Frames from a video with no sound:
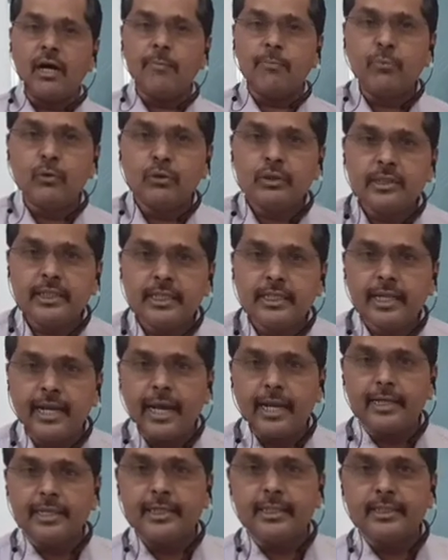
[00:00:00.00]
opposite
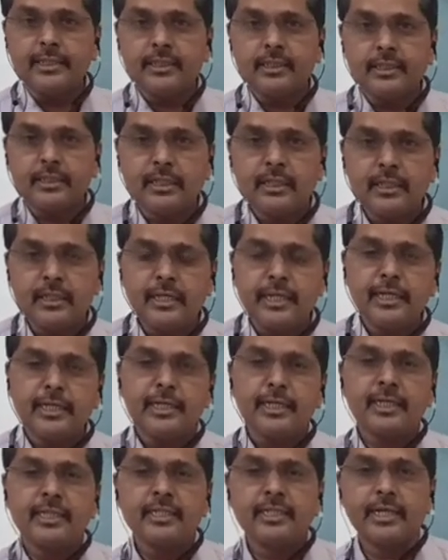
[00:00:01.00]
and
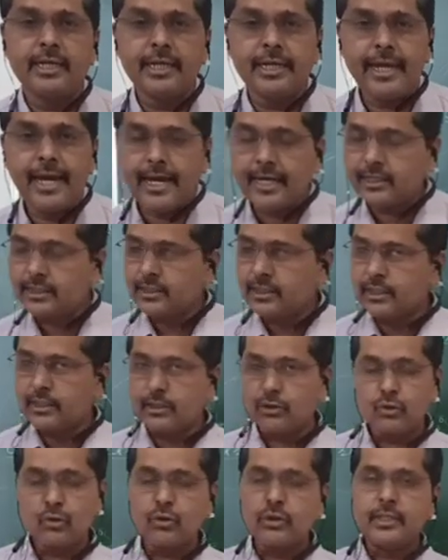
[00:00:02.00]
instantaneous
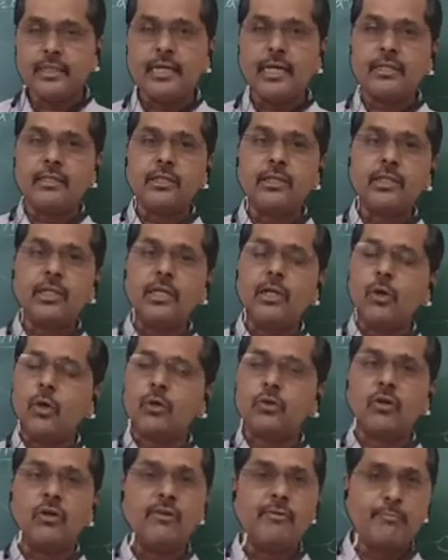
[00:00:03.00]
reaction. So these are the three
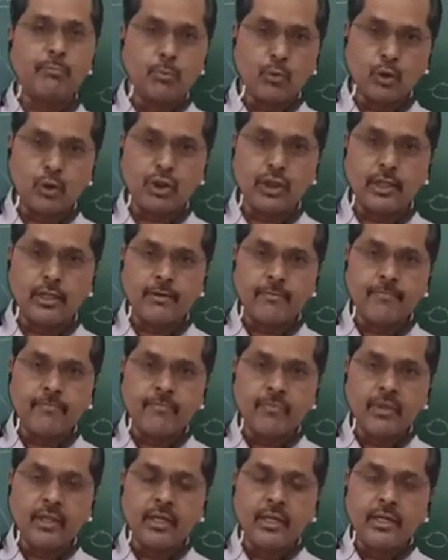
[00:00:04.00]
laws of
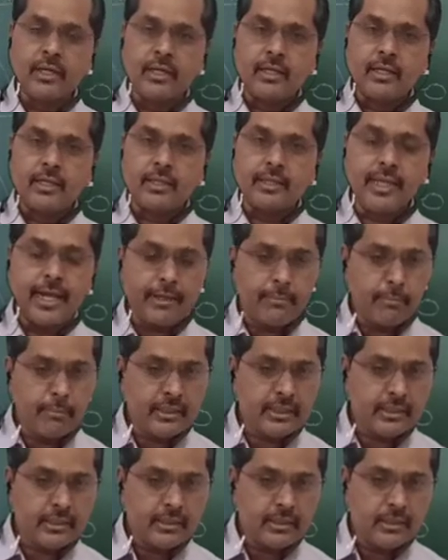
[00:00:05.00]
motion. That
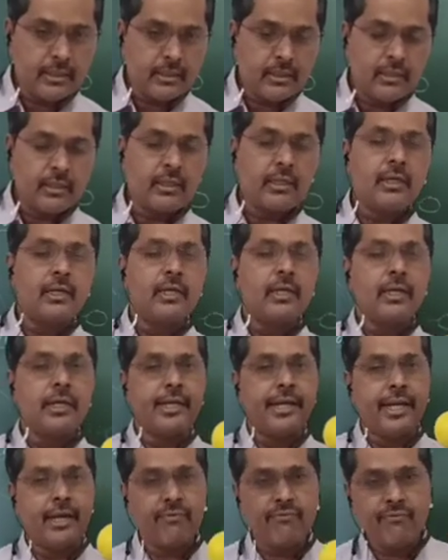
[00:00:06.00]
means
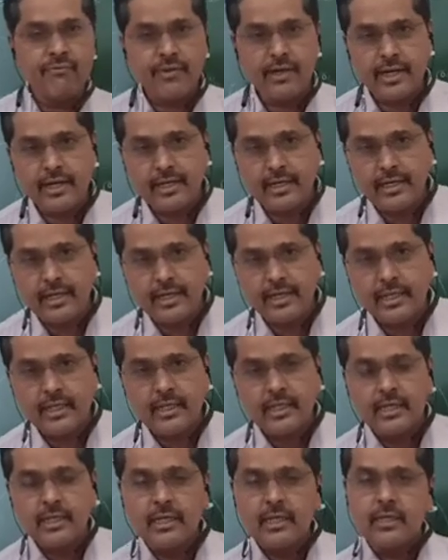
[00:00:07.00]

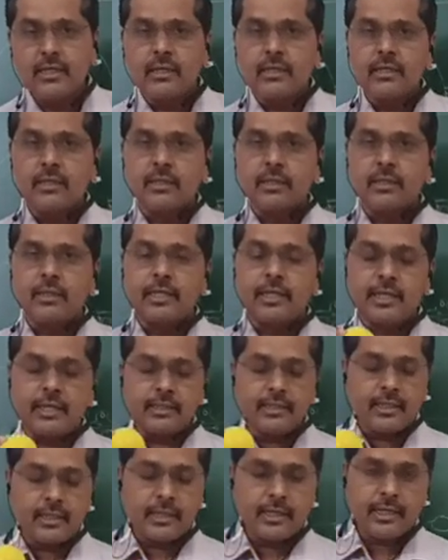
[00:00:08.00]
definitely there
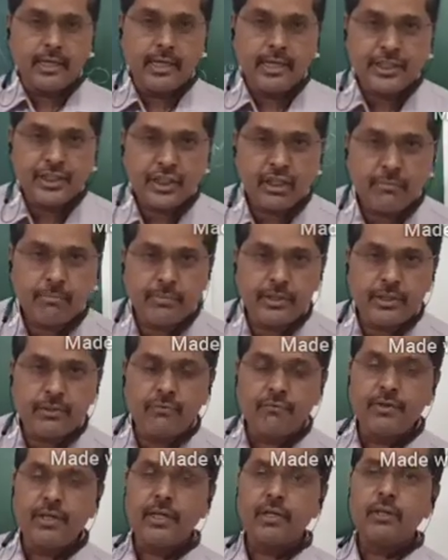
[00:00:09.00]
is a relation
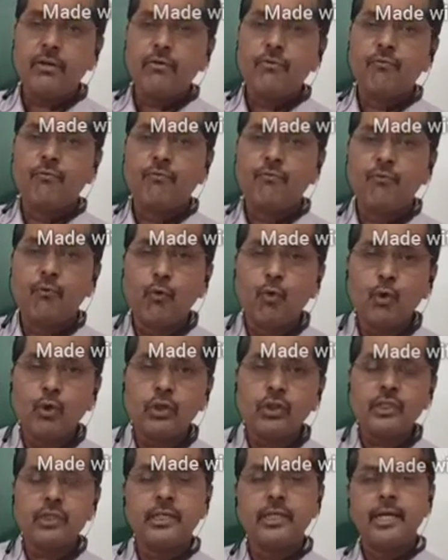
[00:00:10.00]
between
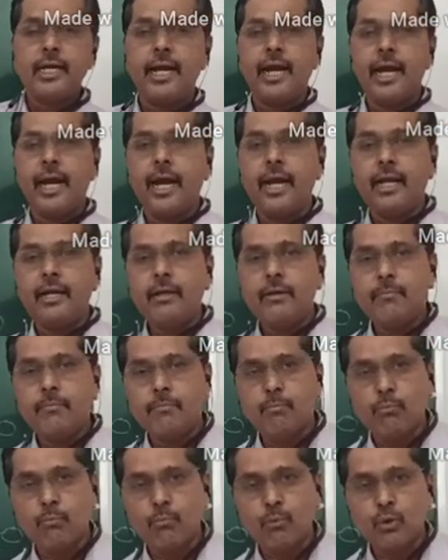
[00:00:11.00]
force and
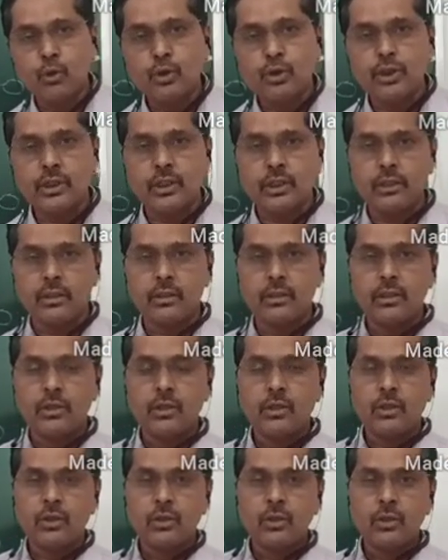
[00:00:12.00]
motion.
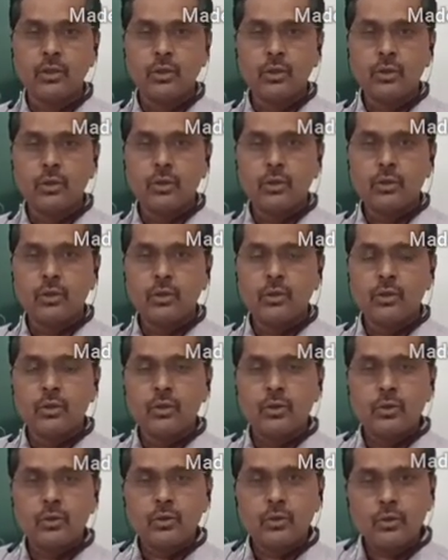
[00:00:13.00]

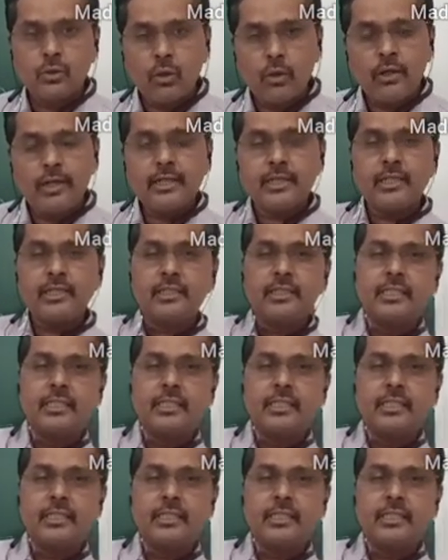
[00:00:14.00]
So let us